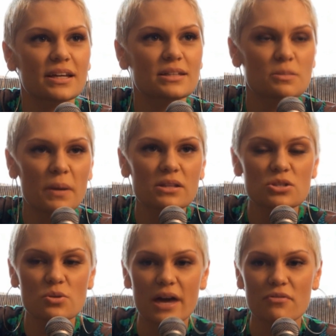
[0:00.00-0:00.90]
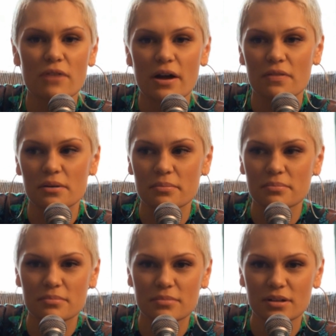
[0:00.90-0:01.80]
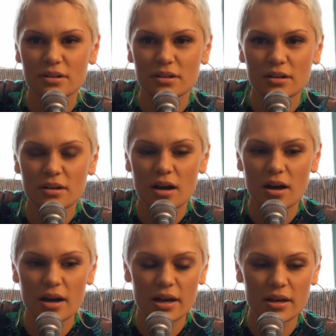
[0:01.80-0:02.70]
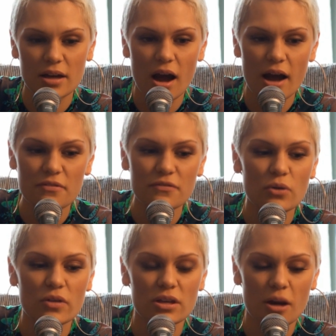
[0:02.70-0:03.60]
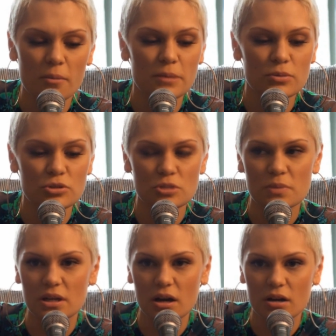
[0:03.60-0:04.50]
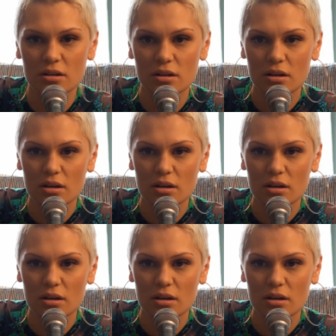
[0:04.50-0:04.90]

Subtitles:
It depends who they have around them. I feel that young people should be young.